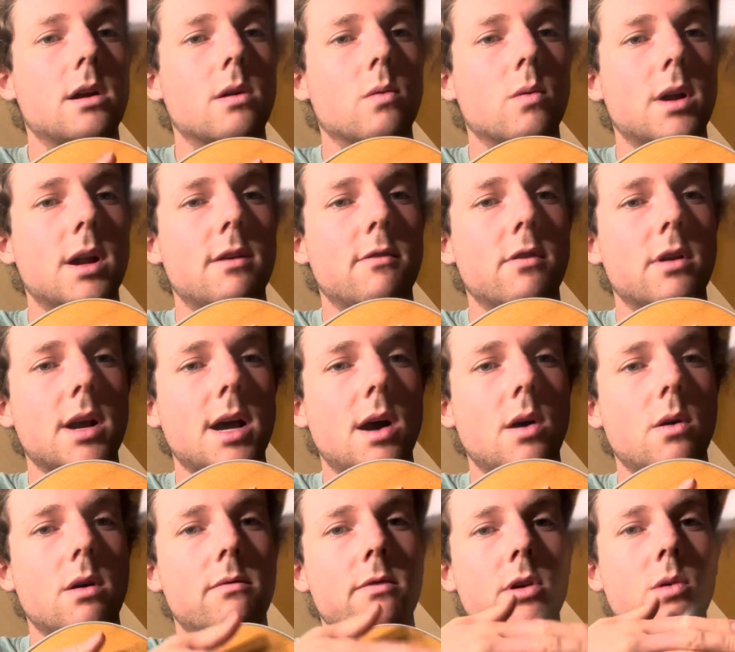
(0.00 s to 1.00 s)
or whatever,
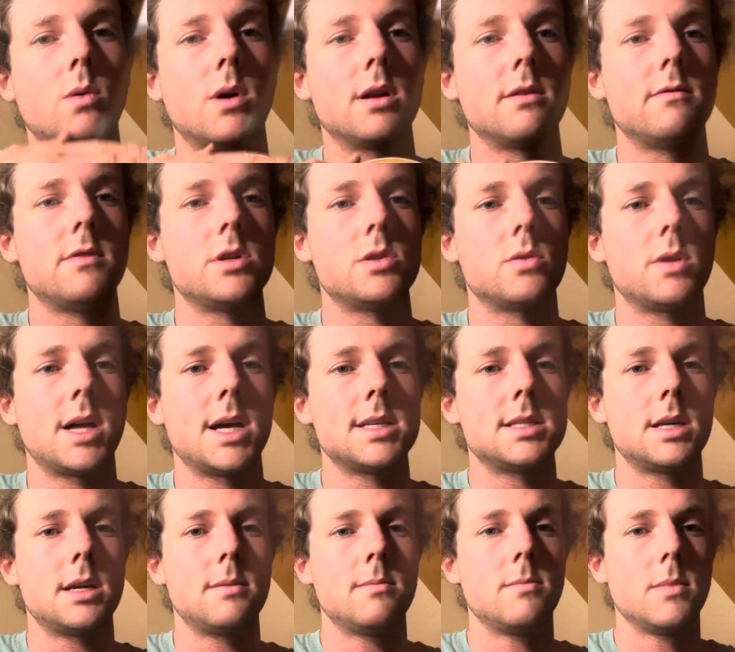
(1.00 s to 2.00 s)
however you want to visualize
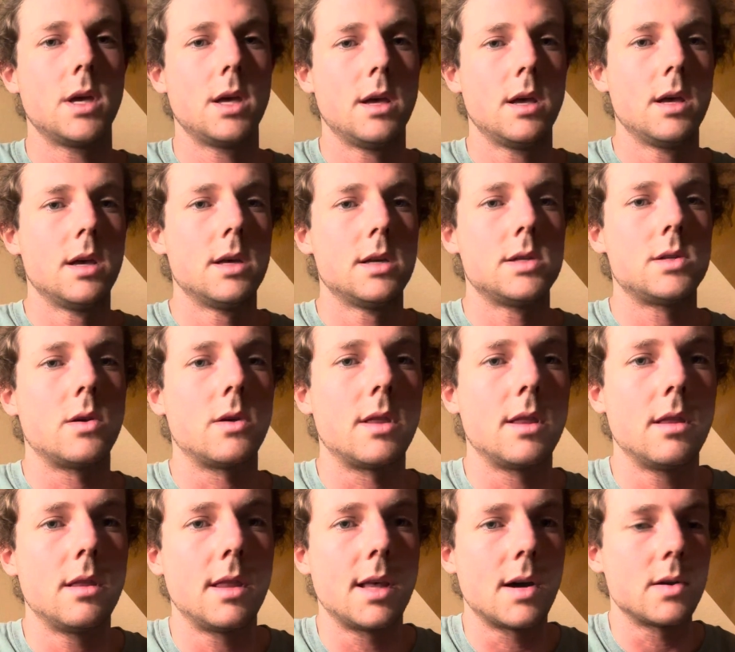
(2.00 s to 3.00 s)
it. So
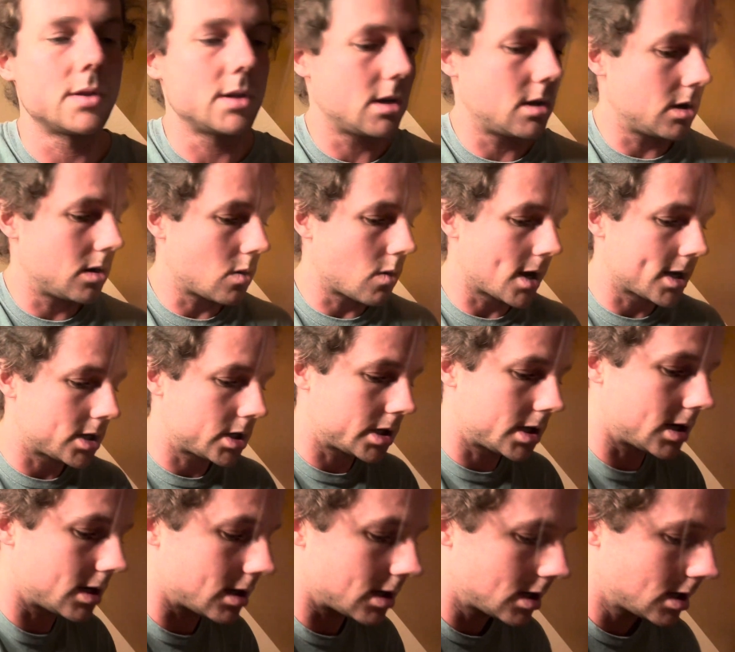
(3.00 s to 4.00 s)
that was a good
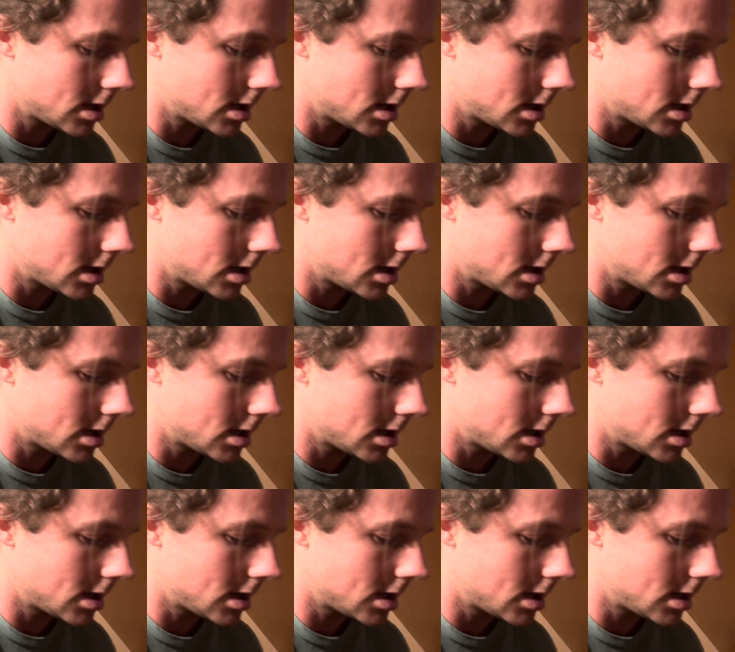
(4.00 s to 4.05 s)
question.